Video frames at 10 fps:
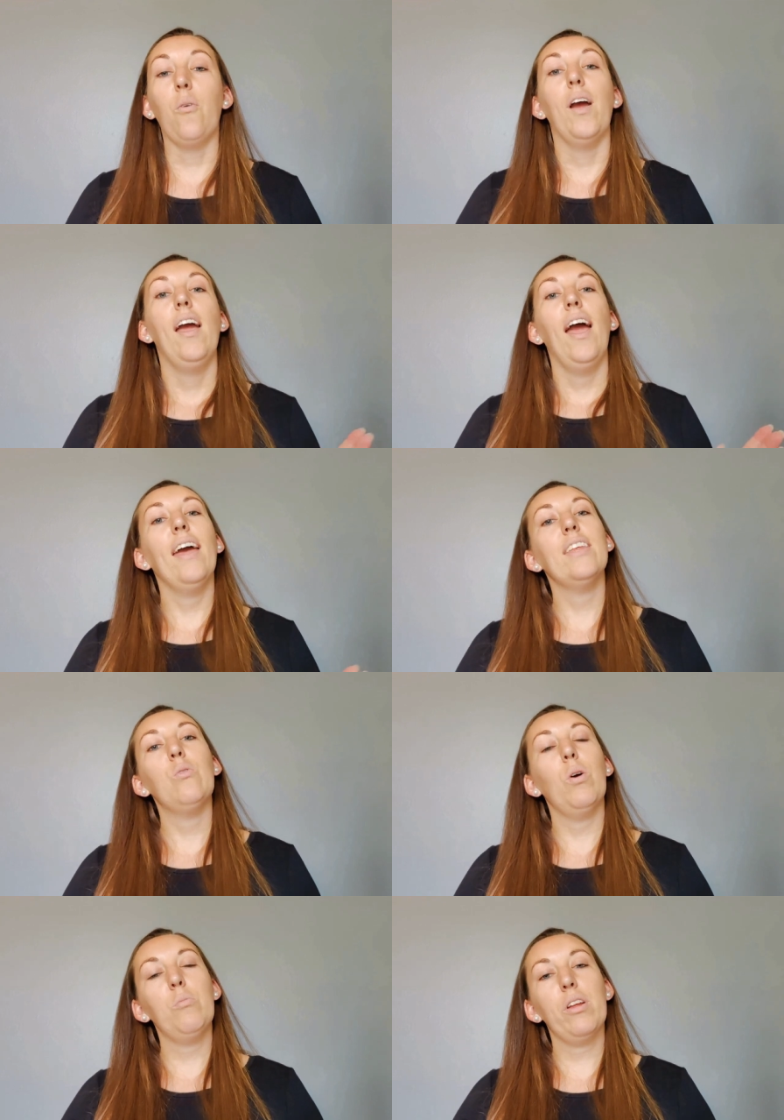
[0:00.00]
Oh, and
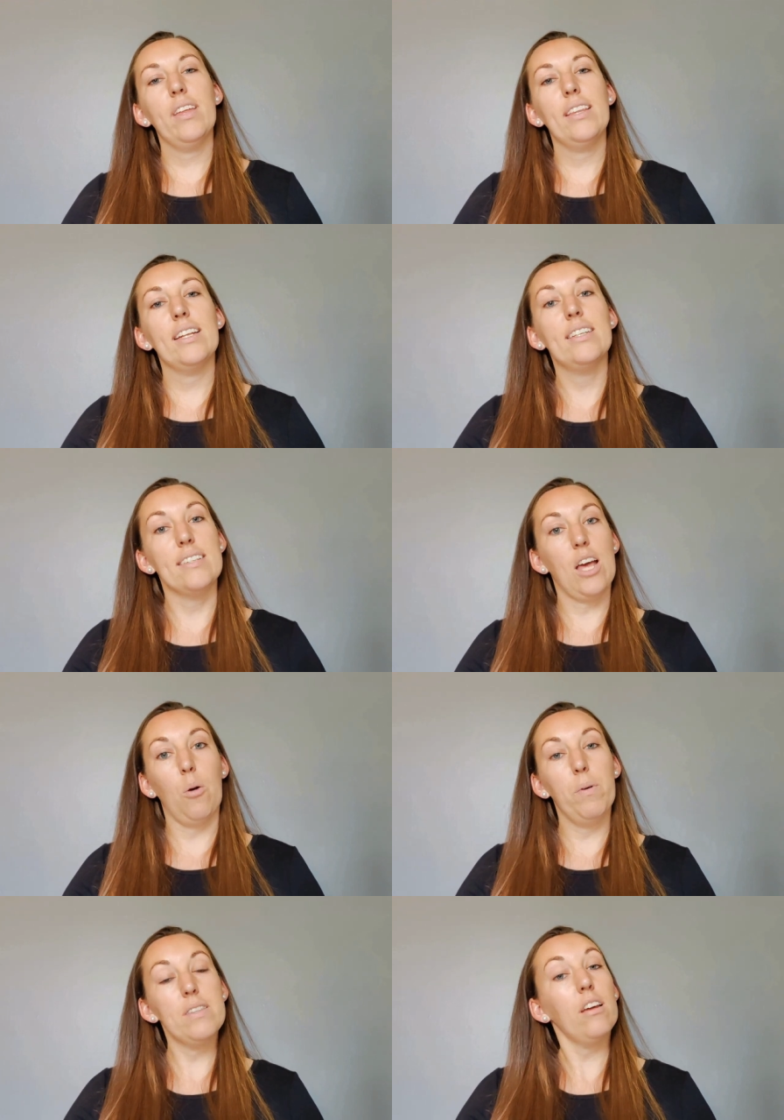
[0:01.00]
then one more thing that does
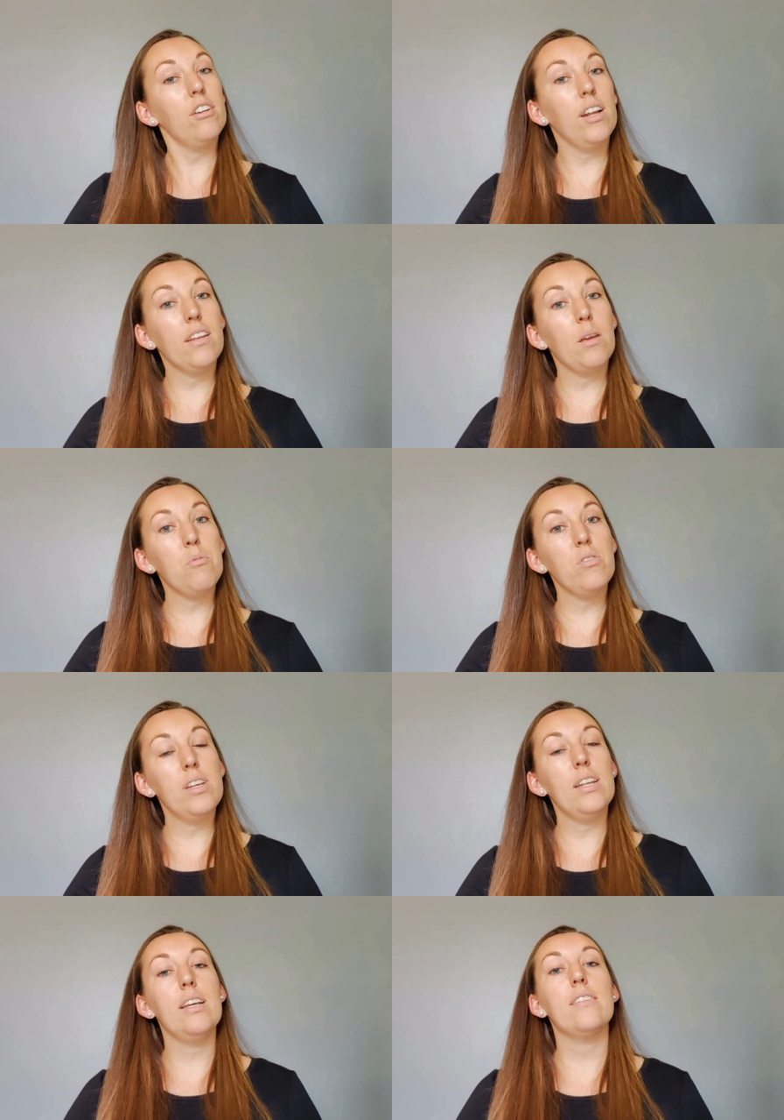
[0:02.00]
help us on our nighttime
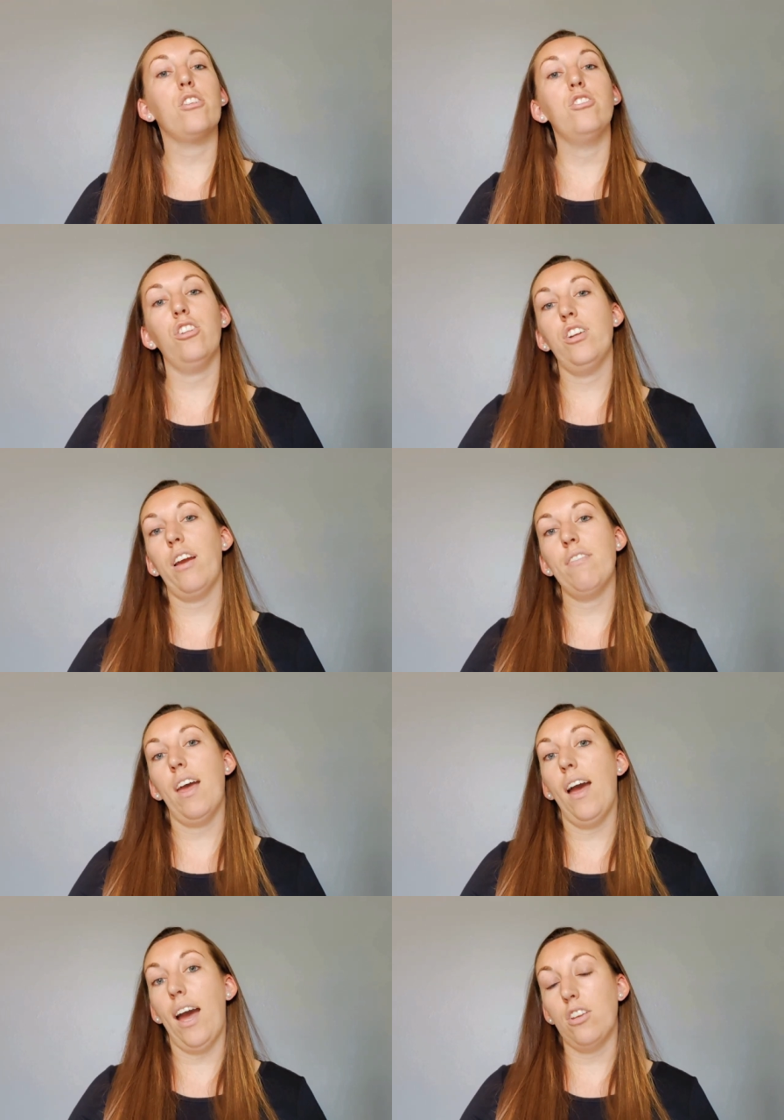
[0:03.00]
routine is our children have
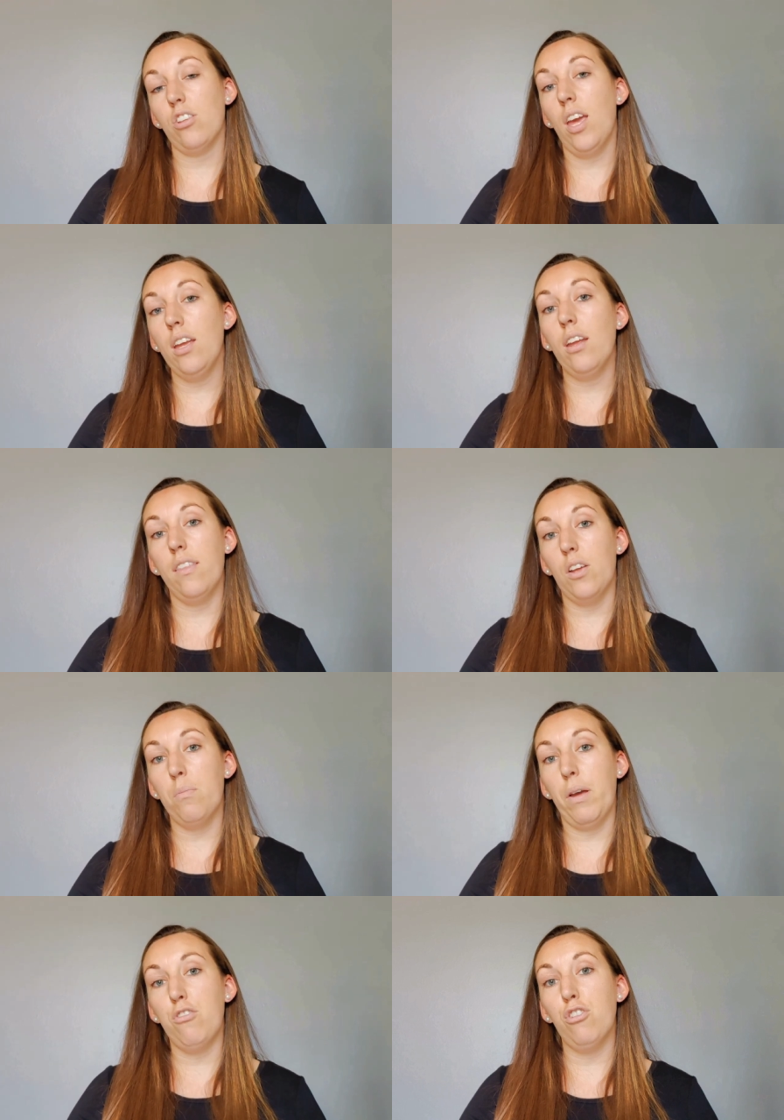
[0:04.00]
the hatch light in
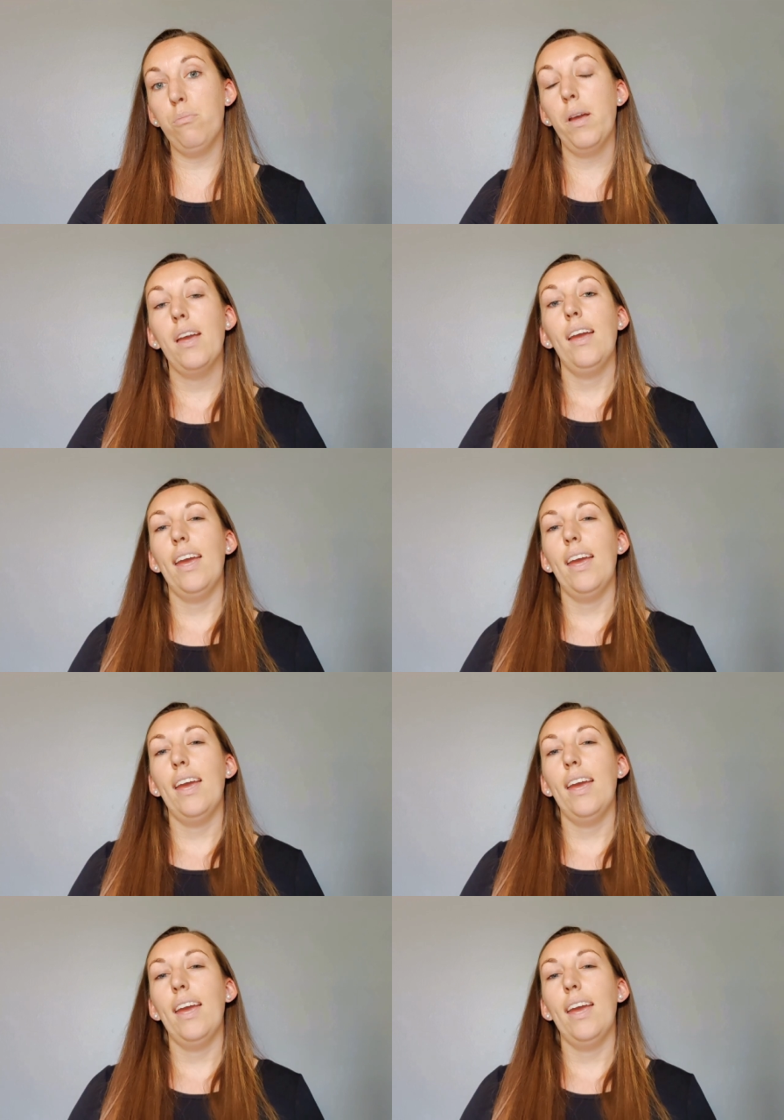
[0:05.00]
their bedroom.